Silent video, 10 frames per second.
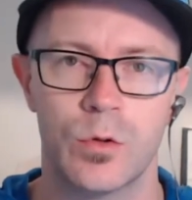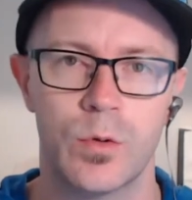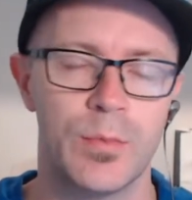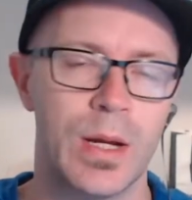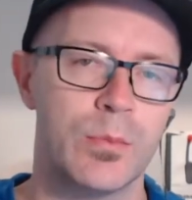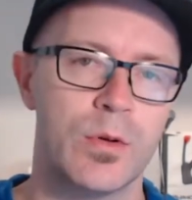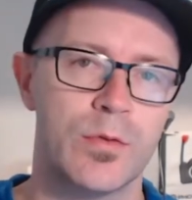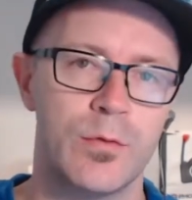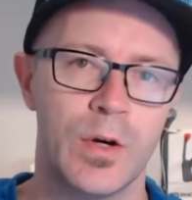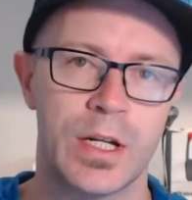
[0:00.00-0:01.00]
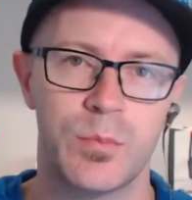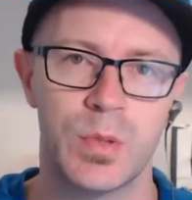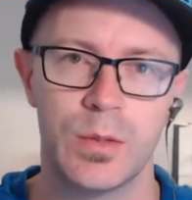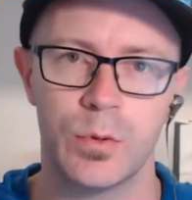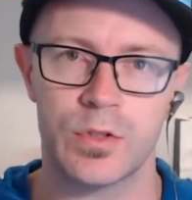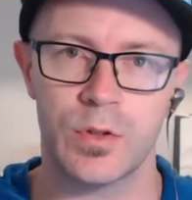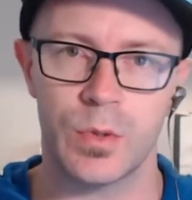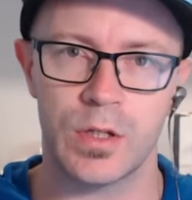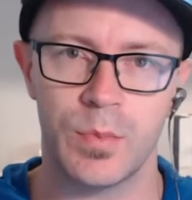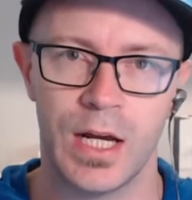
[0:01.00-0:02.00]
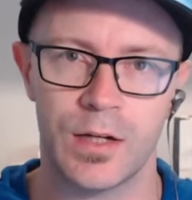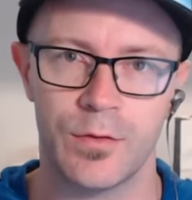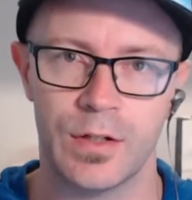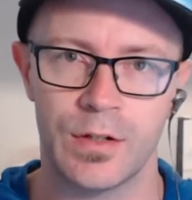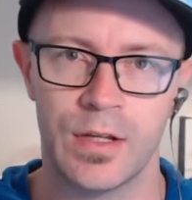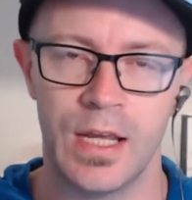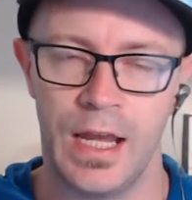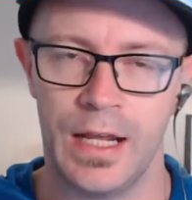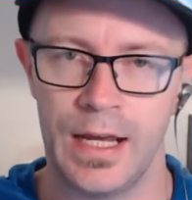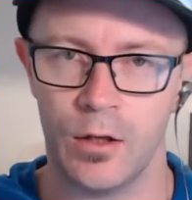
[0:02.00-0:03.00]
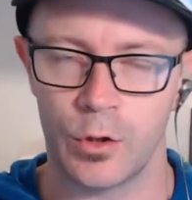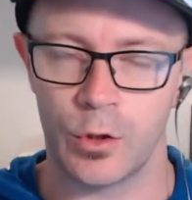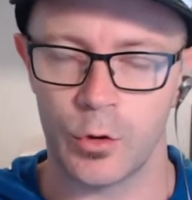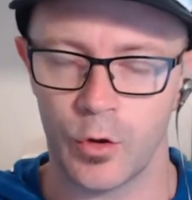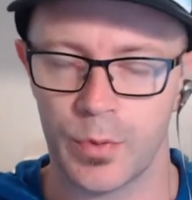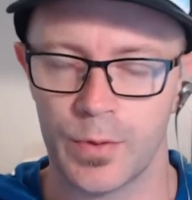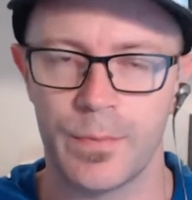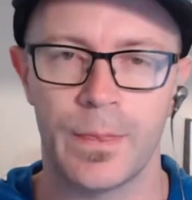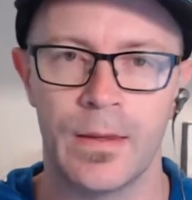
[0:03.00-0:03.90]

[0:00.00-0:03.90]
or maybe we've invited people to be part of an Outlook group,